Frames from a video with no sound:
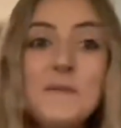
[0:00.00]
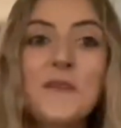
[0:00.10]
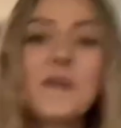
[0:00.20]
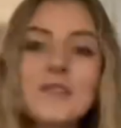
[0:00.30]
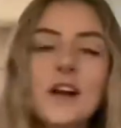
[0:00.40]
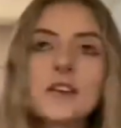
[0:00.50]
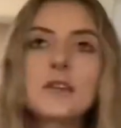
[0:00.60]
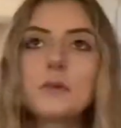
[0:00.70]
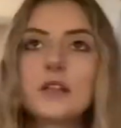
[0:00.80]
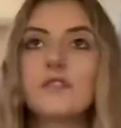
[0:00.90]
But it was actually
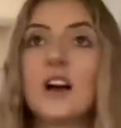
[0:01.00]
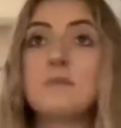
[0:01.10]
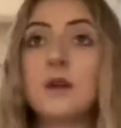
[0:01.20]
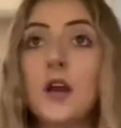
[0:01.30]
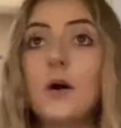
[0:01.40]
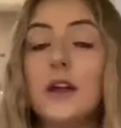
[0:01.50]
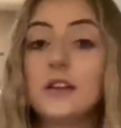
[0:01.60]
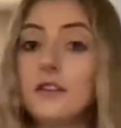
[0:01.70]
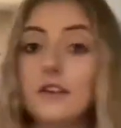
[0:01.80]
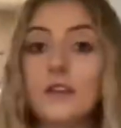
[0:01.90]
really fun. But no,
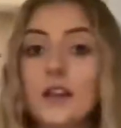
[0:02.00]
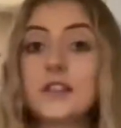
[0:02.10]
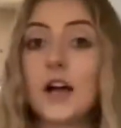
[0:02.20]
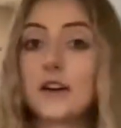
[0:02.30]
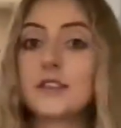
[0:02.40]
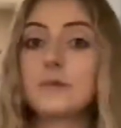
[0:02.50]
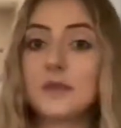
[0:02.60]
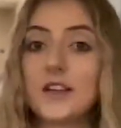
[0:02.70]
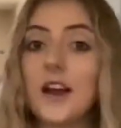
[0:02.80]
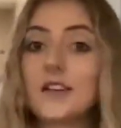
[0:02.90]
it's actually
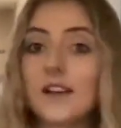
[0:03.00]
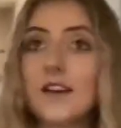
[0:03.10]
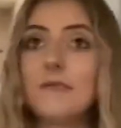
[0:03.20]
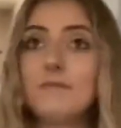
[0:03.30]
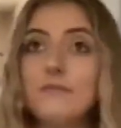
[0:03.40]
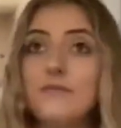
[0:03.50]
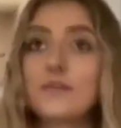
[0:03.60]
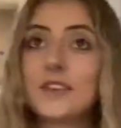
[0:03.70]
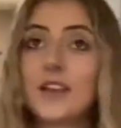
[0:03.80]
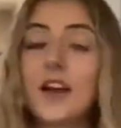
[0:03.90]
really nice. I
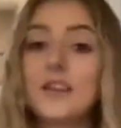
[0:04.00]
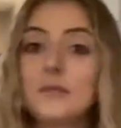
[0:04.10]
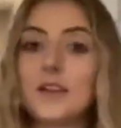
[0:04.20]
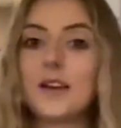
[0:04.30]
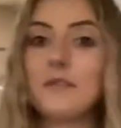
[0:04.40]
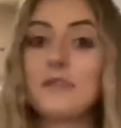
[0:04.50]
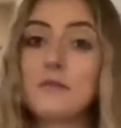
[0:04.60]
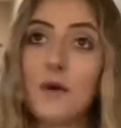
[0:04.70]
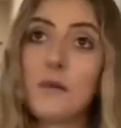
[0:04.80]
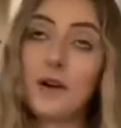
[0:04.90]
kind of want to get one for
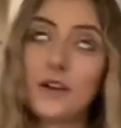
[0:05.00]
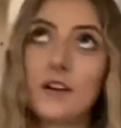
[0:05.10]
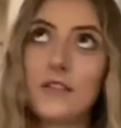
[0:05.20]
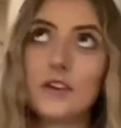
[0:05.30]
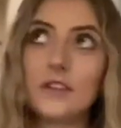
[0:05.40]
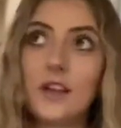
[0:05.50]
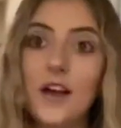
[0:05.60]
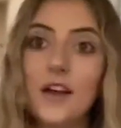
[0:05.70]
my bike, not even gonna lie.